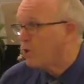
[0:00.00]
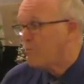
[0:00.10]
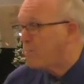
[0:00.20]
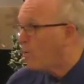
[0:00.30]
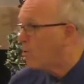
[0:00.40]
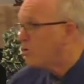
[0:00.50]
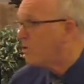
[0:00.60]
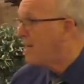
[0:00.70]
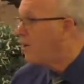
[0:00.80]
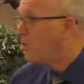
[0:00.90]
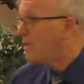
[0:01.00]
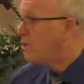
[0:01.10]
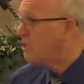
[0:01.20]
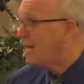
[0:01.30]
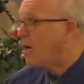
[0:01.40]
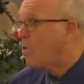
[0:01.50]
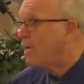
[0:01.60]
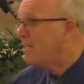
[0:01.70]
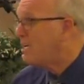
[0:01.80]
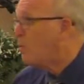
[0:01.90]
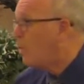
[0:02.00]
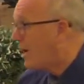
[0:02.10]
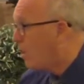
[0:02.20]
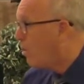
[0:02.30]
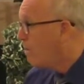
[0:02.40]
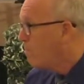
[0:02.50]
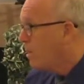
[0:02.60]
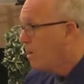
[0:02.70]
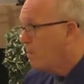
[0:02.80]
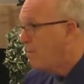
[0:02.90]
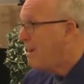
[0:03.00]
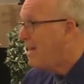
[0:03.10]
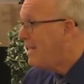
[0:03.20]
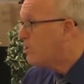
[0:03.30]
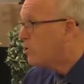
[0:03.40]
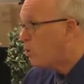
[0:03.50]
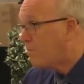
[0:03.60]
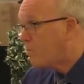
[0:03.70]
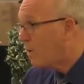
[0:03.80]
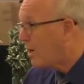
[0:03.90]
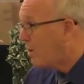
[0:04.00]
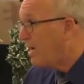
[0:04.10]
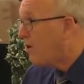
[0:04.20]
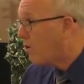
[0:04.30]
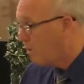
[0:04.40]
report so they knew that, listen, not only is he well, but man, he has served well here.